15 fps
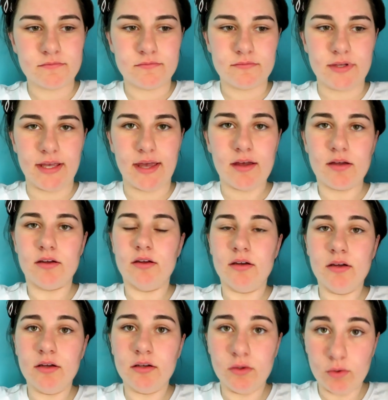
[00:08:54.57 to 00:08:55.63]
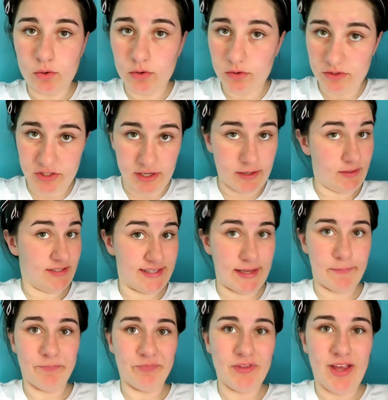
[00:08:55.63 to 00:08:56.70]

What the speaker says: But yeah. Oh, sorry. Tip.